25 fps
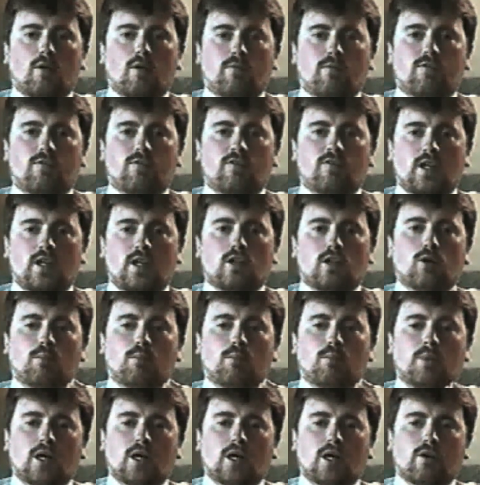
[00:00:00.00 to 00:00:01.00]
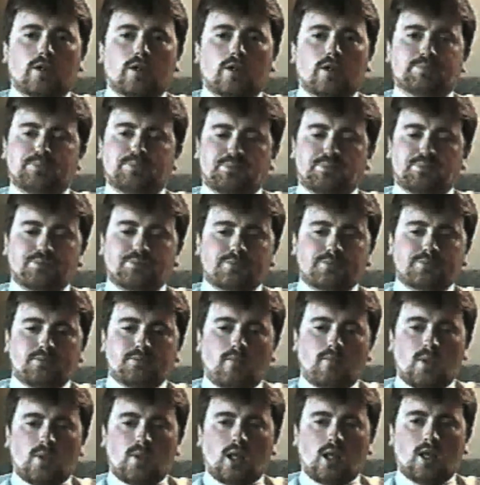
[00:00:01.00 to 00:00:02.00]
feel about it.
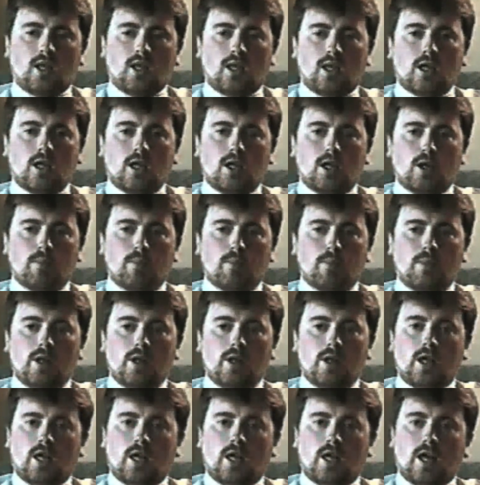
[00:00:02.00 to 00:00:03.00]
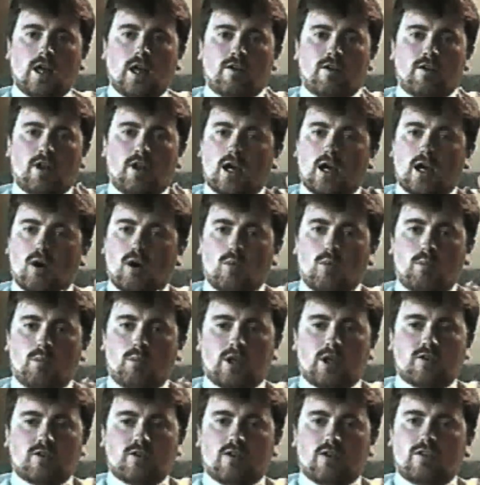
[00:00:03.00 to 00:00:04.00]
And now,
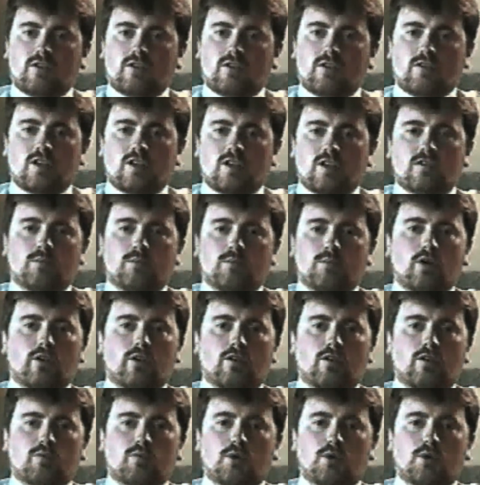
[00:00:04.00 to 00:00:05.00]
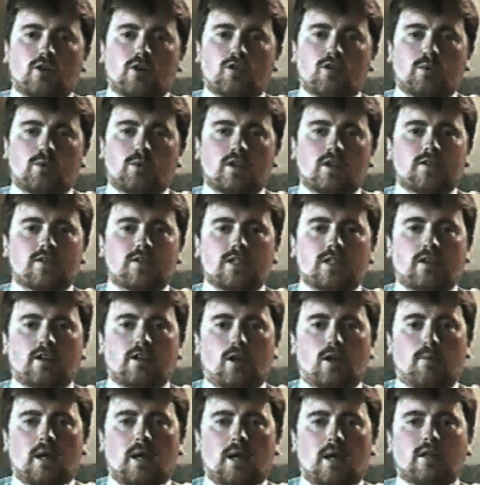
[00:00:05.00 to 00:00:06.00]
because of the success of both of those products, we have an
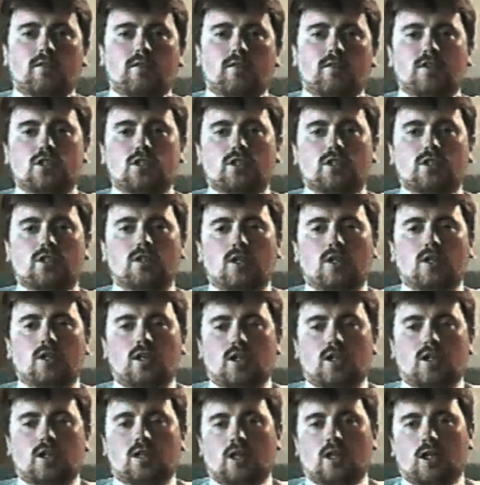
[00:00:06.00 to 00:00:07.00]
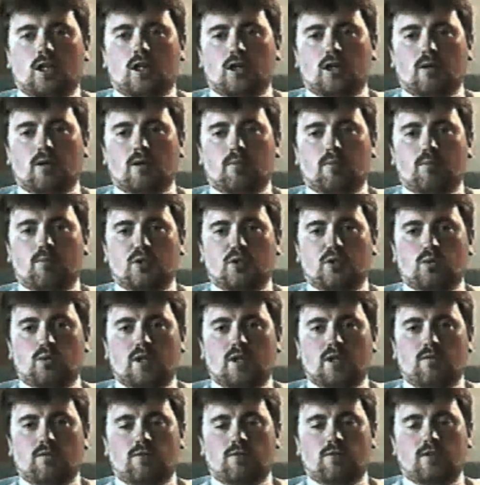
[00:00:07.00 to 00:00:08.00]
entire Mac division.
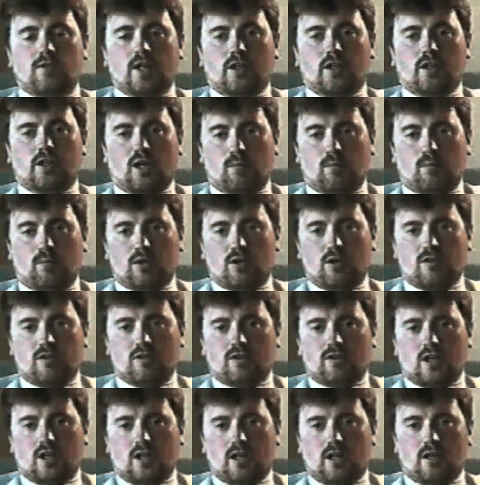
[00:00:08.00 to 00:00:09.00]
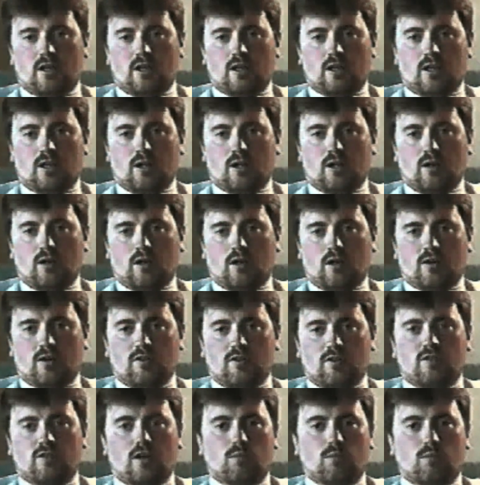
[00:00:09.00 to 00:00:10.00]
Between Flying Nightmares and Out of
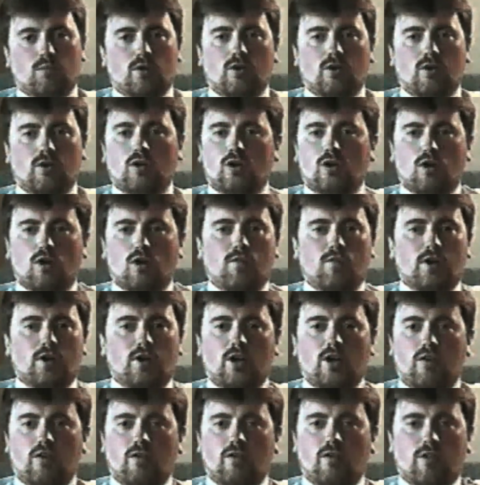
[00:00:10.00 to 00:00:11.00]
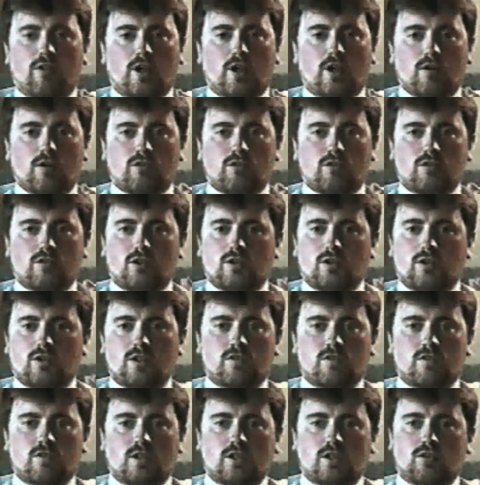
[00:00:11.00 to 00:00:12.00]
the Sun, we're over 100,000
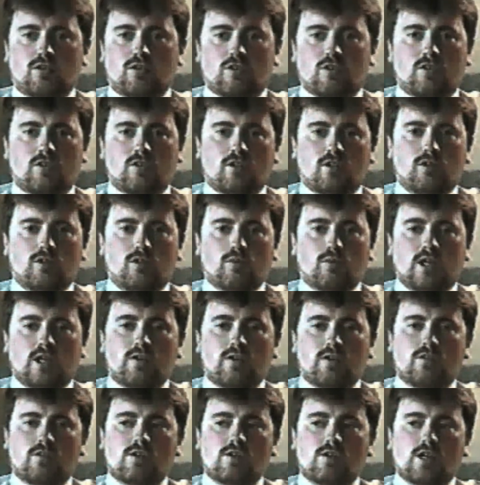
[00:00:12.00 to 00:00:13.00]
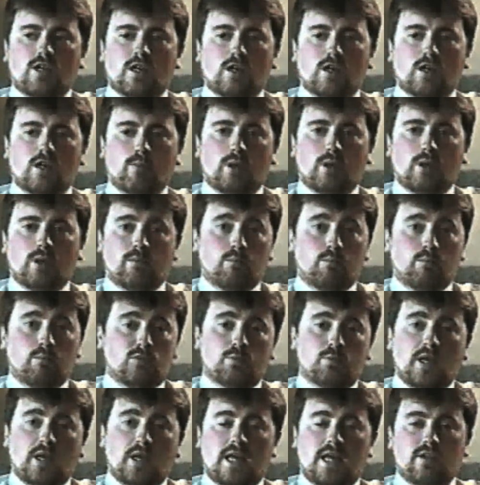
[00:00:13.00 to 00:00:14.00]
units just in the US, and
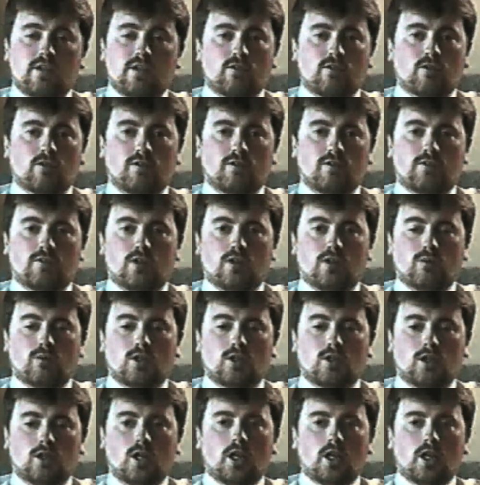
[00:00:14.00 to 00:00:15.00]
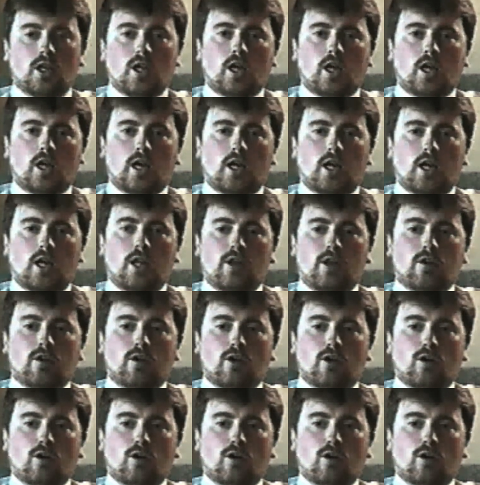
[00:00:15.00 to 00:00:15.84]
Japan is going very well. And